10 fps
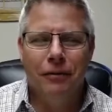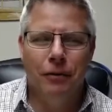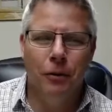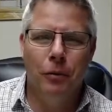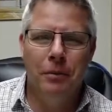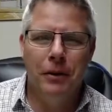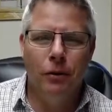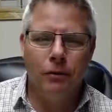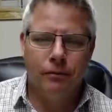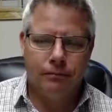for a woman to
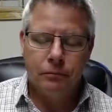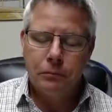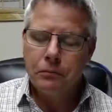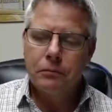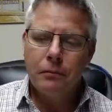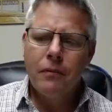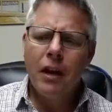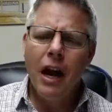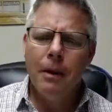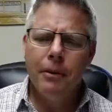hold.
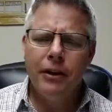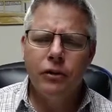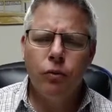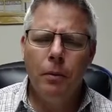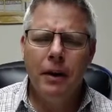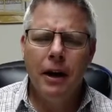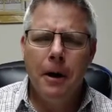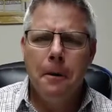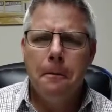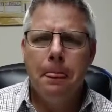But this woman
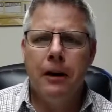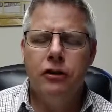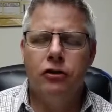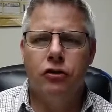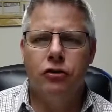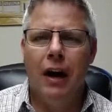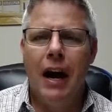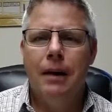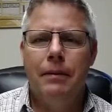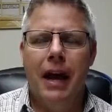is
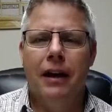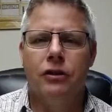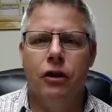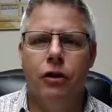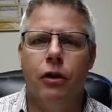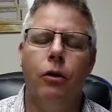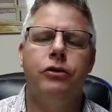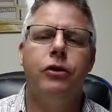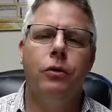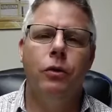described as those
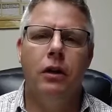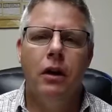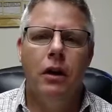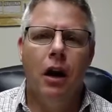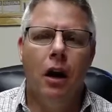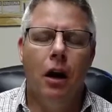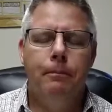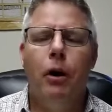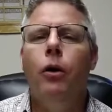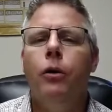who would
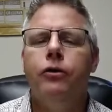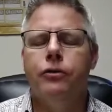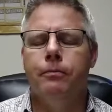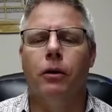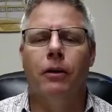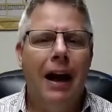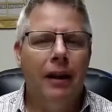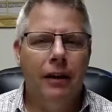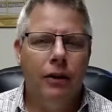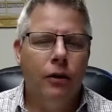oppose
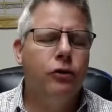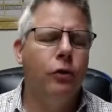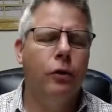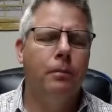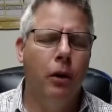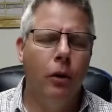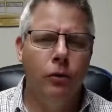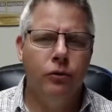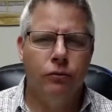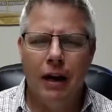morality, those who would
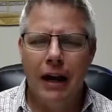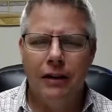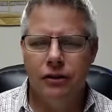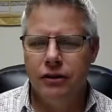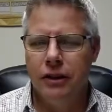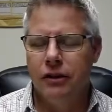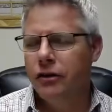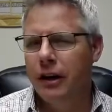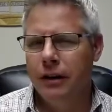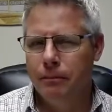oppose righteousness,
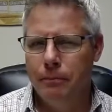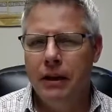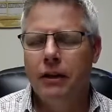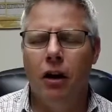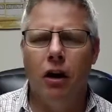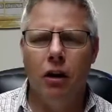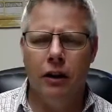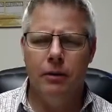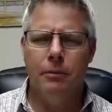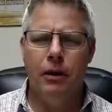right? Being the harlot
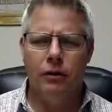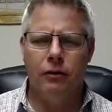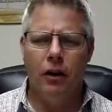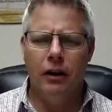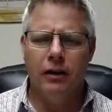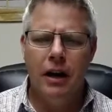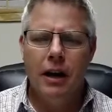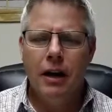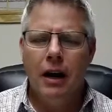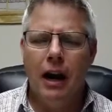and the mother of harlots.
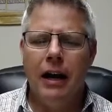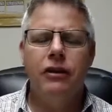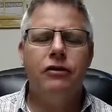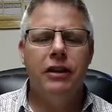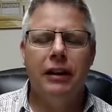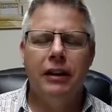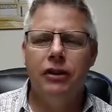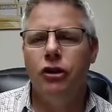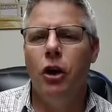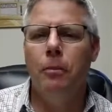Interestingly, as
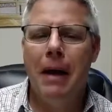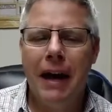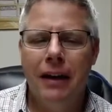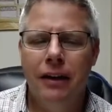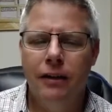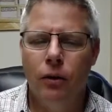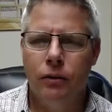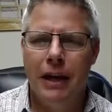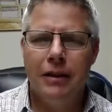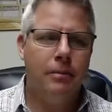you go back into the Old
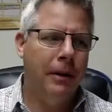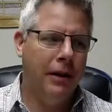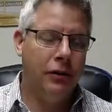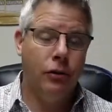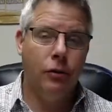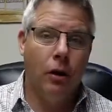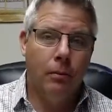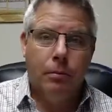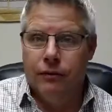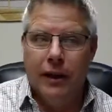Testament, into our
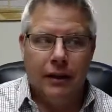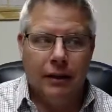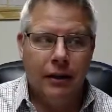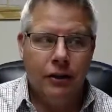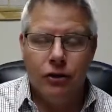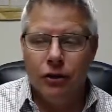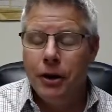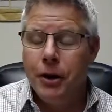prophetic literature,